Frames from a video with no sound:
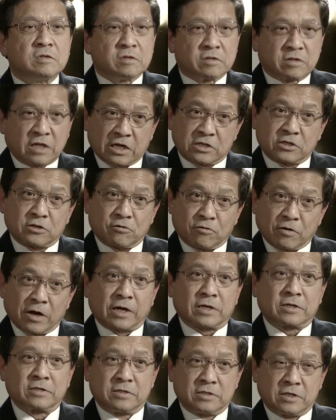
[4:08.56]
That's
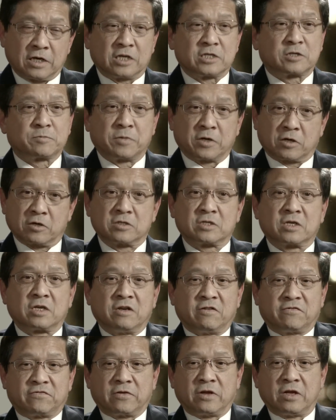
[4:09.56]
correct. Yes, because
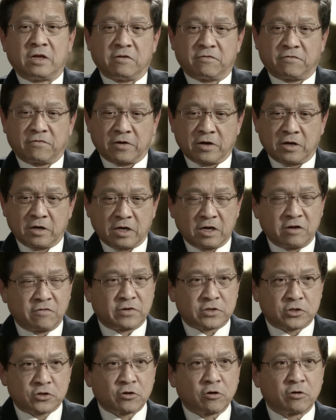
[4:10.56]
if a
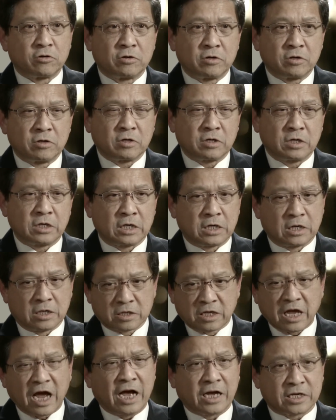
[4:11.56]
certain
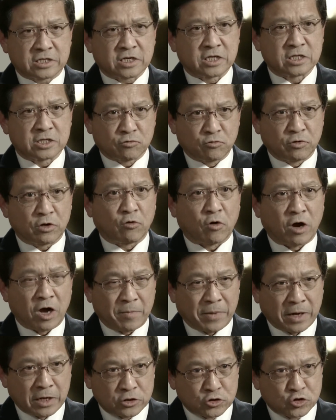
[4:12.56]
task is required
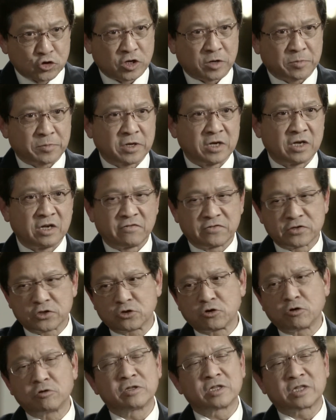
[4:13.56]
by the GMP, if a
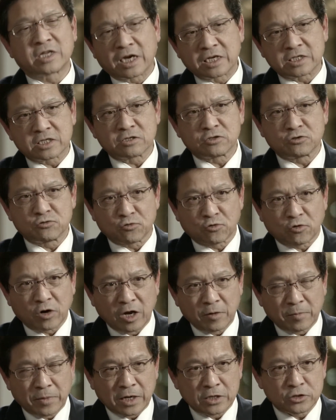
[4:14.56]
certain test is
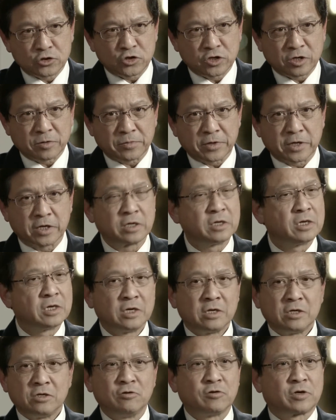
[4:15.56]
required by the GMP,
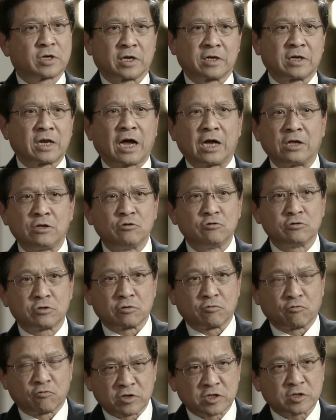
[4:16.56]
you cannot use
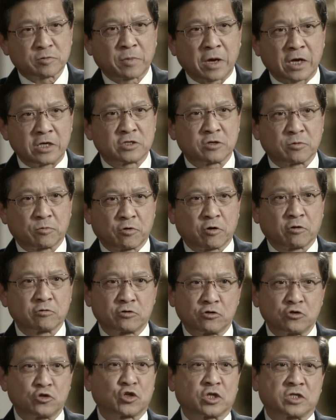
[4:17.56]
a risk-based approach
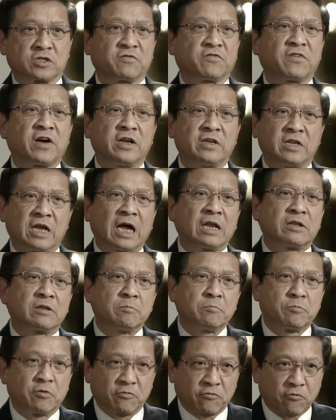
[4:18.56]
to justify not
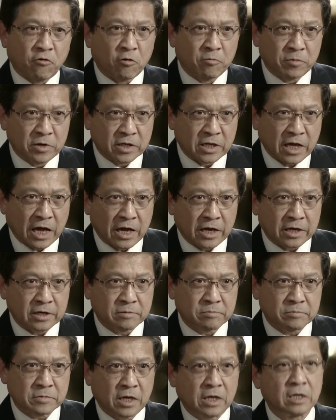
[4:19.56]
performing that,
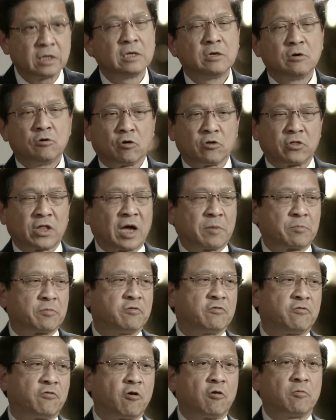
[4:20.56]
okay, or not
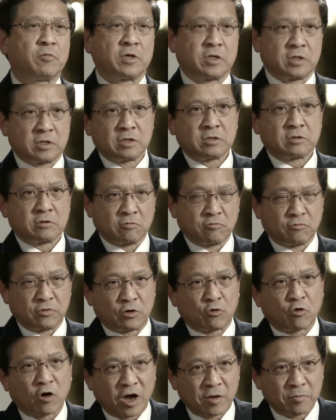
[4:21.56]
performing the
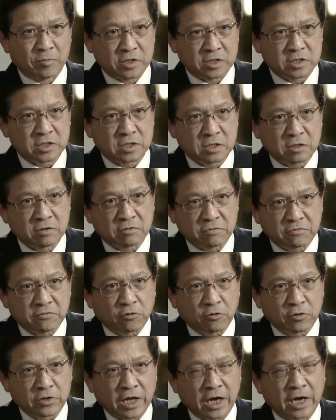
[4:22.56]
requirements
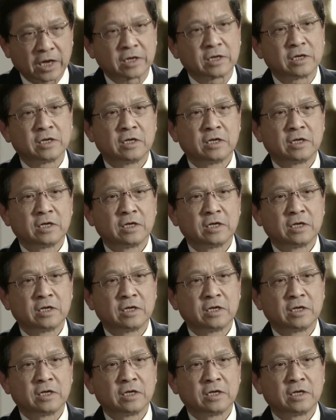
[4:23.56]
for that.